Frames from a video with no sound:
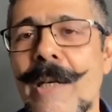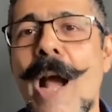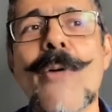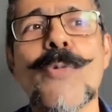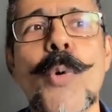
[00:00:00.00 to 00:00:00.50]

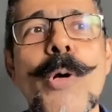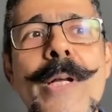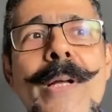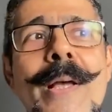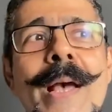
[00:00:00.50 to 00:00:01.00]
carved wood,
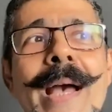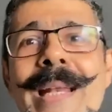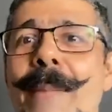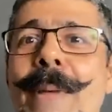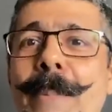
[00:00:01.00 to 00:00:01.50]
and
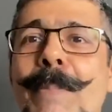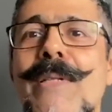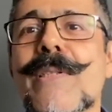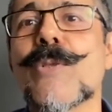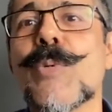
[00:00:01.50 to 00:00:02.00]
I make
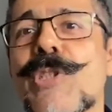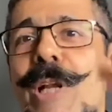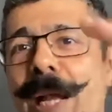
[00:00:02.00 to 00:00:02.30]
pieces which are